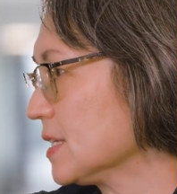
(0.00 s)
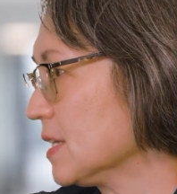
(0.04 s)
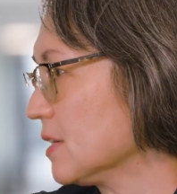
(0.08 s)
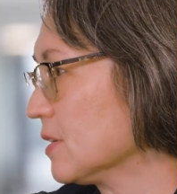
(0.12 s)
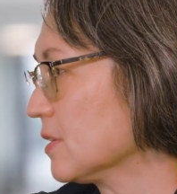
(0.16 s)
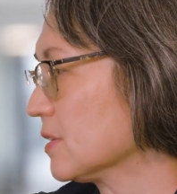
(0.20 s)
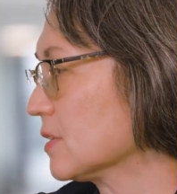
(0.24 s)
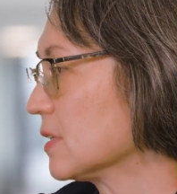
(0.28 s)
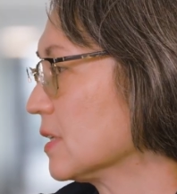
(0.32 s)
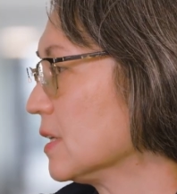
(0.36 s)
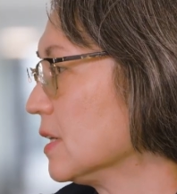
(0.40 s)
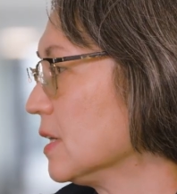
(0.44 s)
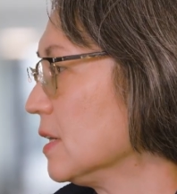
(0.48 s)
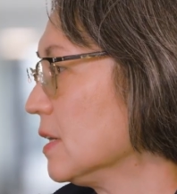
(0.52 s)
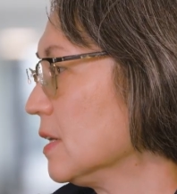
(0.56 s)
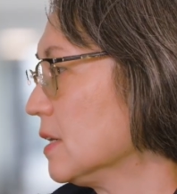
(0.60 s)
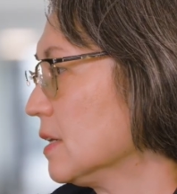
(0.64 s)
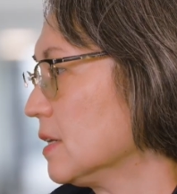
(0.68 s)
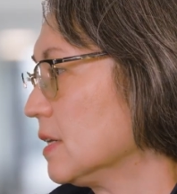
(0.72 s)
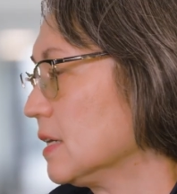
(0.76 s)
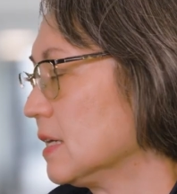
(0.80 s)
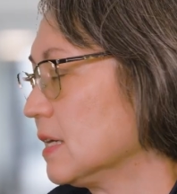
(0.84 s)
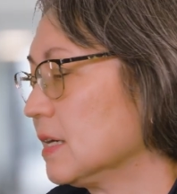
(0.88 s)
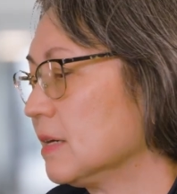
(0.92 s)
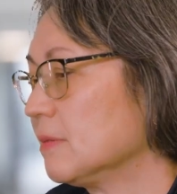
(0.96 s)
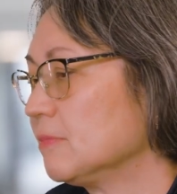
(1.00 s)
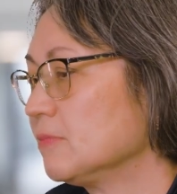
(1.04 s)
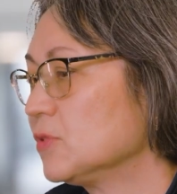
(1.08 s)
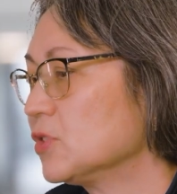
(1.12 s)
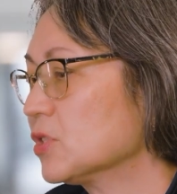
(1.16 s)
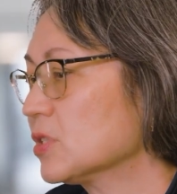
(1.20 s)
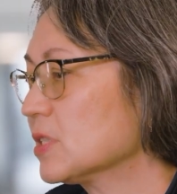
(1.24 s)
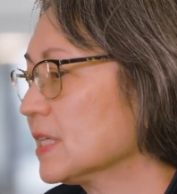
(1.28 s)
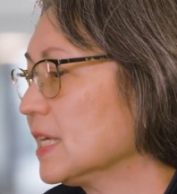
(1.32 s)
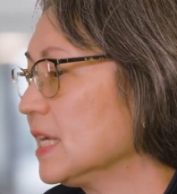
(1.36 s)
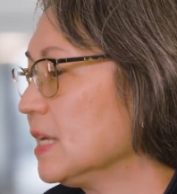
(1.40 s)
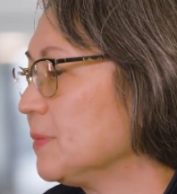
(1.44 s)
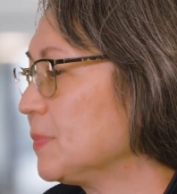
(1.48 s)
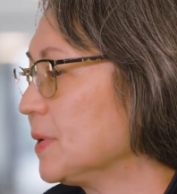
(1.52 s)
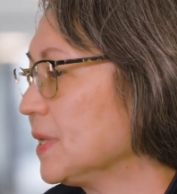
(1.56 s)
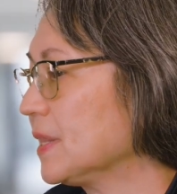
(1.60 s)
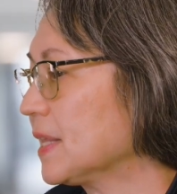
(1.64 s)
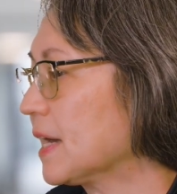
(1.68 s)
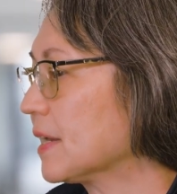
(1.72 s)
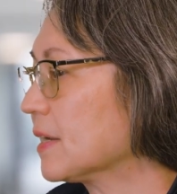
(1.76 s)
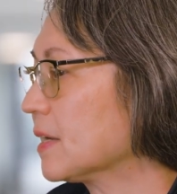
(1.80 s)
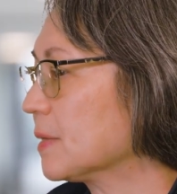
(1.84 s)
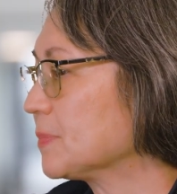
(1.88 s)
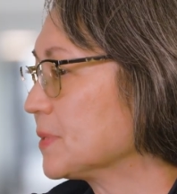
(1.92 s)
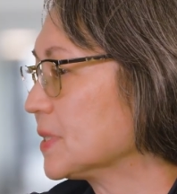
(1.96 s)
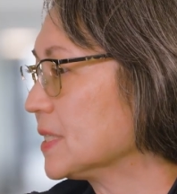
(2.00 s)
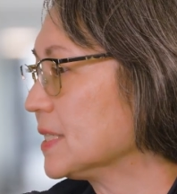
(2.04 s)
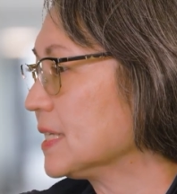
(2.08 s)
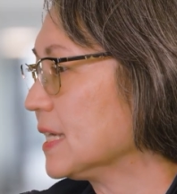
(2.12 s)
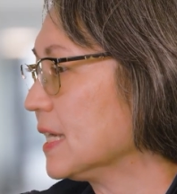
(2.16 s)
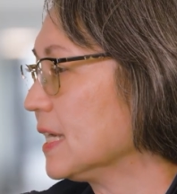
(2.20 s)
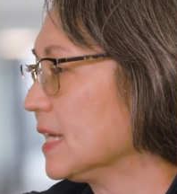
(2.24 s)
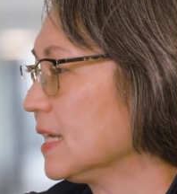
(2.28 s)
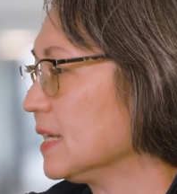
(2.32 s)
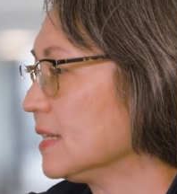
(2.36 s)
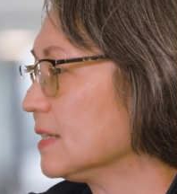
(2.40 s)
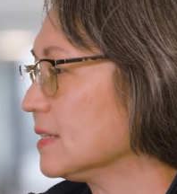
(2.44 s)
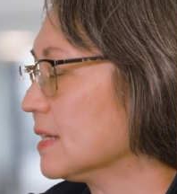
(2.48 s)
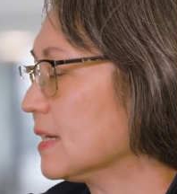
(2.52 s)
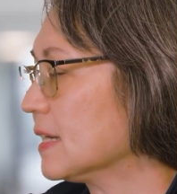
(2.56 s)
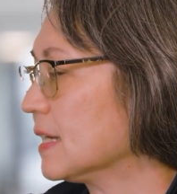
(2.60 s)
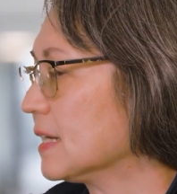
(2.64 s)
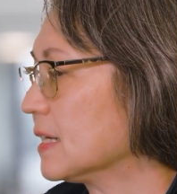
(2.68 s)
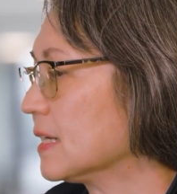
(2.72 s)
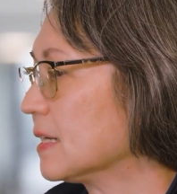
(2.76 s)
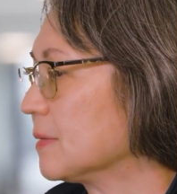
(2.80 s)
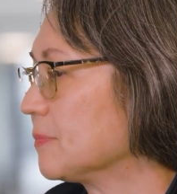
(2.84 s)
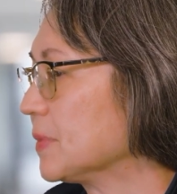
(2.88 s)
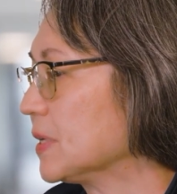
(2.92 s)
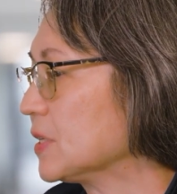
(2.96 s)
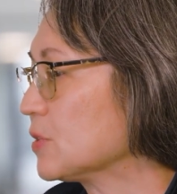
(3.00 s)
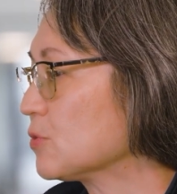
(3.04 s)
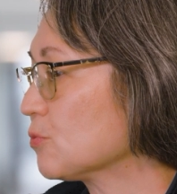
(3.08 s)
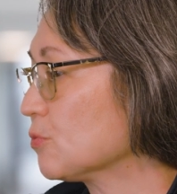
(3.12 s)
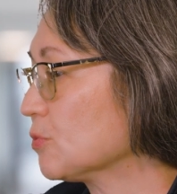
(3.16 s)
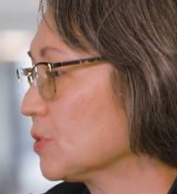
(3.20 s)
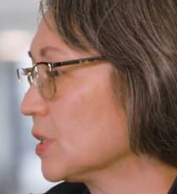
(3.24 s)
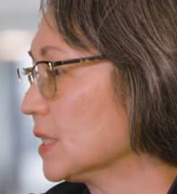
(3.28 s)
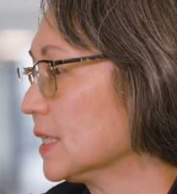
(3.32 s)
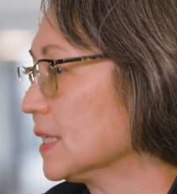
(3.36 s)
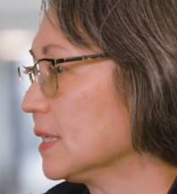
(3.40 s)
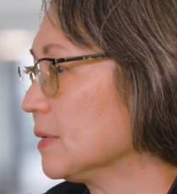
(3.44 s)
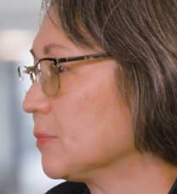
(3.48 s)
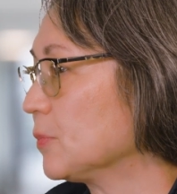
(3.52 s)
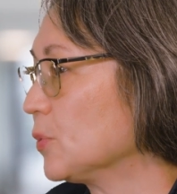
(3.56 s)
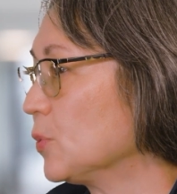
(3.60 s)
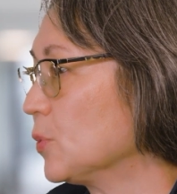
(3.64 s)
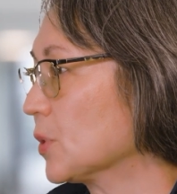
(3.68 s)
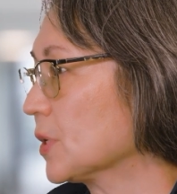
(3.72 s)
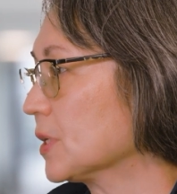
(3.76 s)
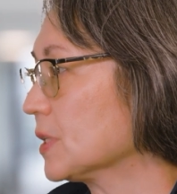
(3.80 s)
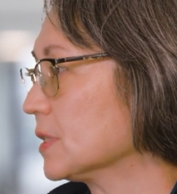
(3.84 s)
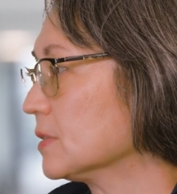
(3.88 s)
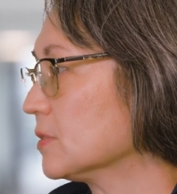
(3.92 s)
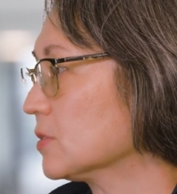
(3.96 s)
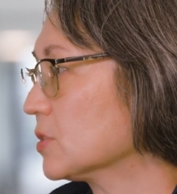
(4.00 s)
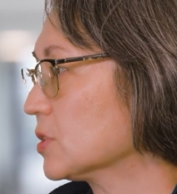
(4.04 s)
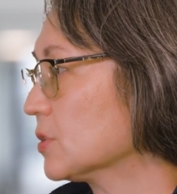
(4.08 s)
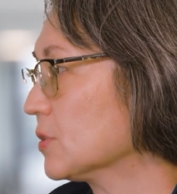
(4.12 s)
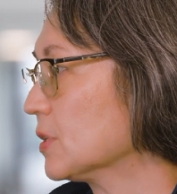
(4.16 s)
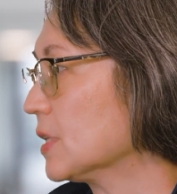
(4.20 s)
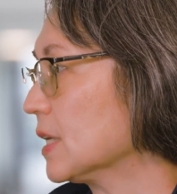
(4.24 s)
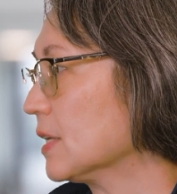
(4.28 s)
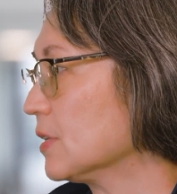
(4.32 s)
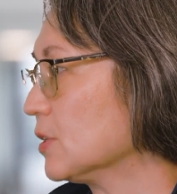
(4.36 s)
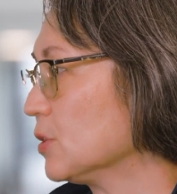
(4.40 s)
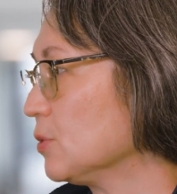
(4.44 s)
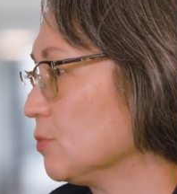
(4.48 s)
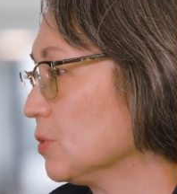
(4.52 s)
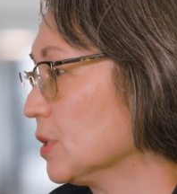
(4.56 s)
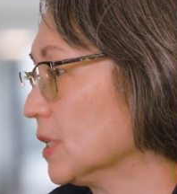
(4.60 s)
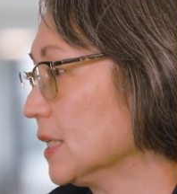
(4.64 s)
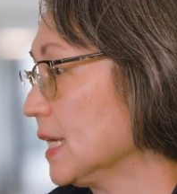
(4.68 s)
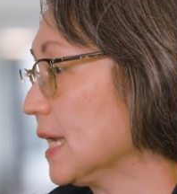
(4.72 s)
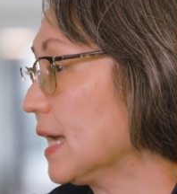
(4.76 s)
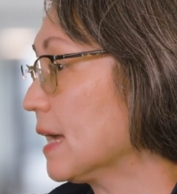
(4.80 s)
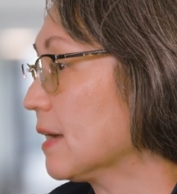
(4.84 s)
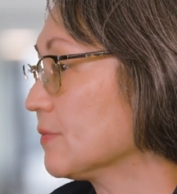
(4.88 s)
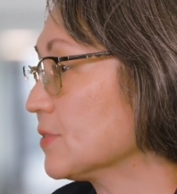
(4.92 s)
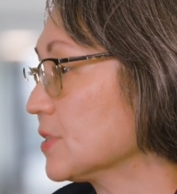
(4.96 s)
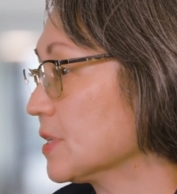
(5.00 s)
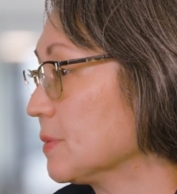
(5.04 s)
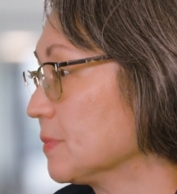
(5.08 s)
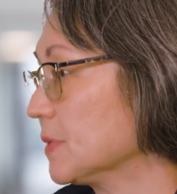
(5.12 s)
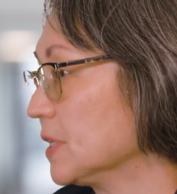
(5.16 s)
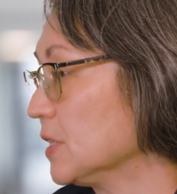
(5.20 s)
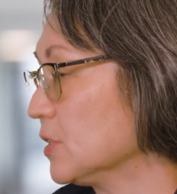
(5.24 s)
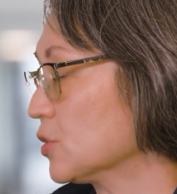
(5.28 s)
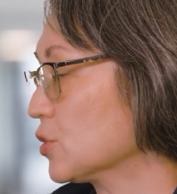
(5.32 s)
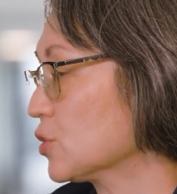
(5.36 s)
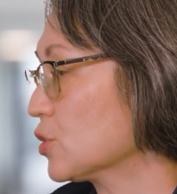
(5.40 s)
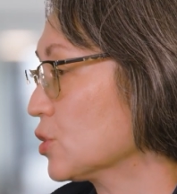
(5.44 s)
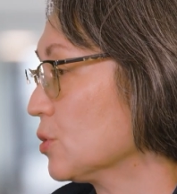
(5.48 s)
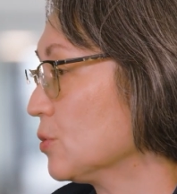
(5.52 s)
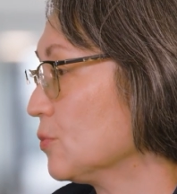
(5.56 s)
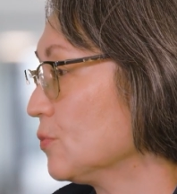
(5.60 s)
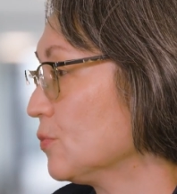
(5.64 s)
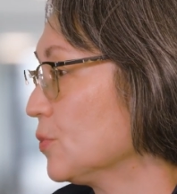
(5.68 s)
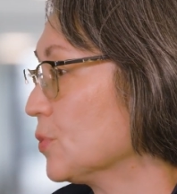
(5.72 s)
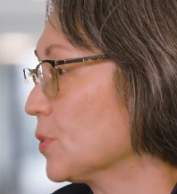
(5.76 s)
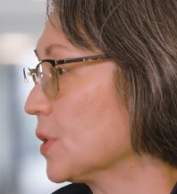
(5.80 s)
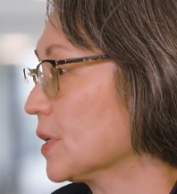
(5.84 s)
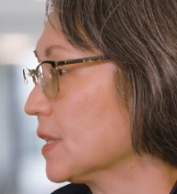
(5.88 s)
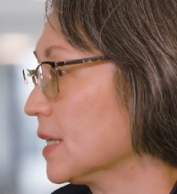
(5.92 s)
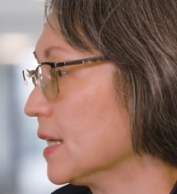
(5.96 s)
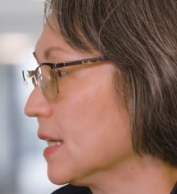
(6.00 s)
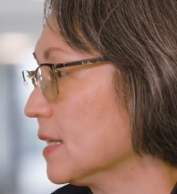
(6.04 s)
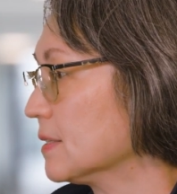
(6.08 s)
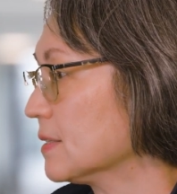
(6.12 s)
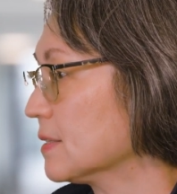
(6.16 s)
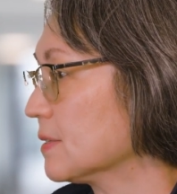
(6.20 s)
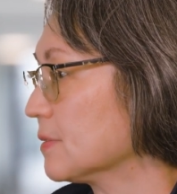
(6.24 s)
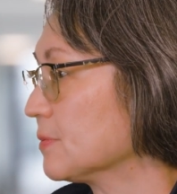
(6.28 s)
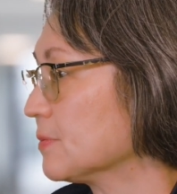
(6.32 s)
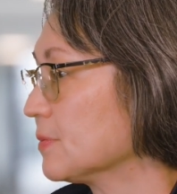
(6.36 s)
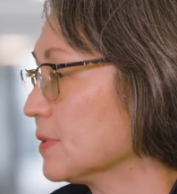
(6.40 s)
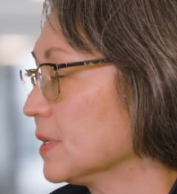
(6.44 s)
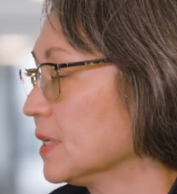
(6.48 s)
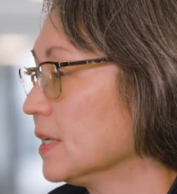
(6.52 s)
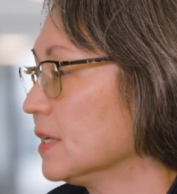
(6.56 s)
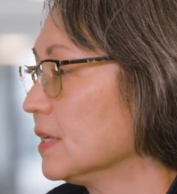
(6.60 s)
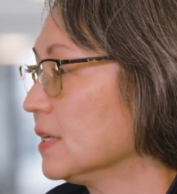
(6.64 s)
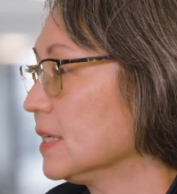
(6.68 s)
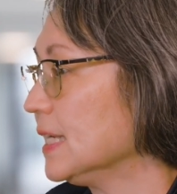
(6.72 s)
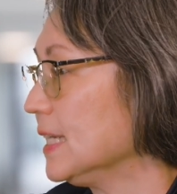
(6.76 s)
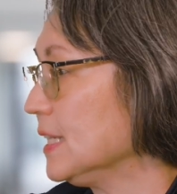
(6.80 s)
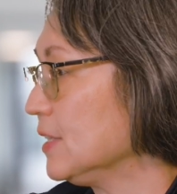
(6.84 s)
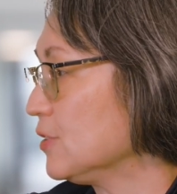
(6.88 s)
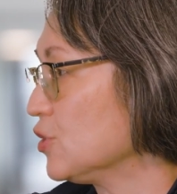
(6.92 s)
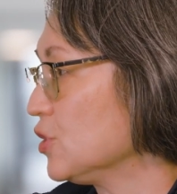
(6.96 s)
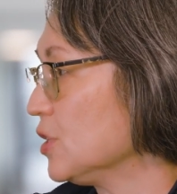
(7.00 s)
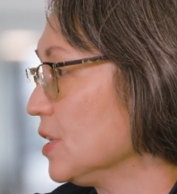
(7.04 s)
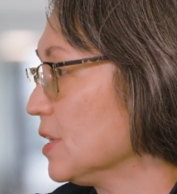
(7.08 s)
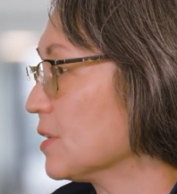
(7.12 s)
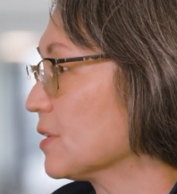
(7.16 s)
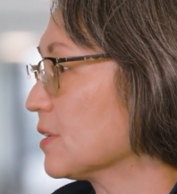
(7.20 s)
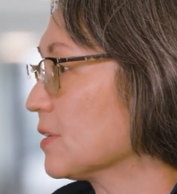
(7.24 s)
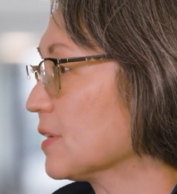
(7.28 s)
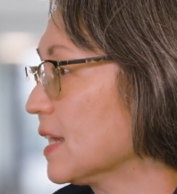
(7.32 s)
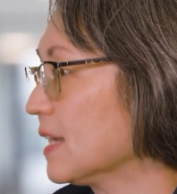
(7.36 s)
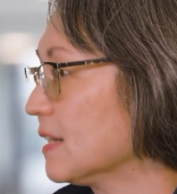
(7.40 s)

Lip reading: year? Just keeping that up to date is really important, so that you really have something to show for at the end of each year.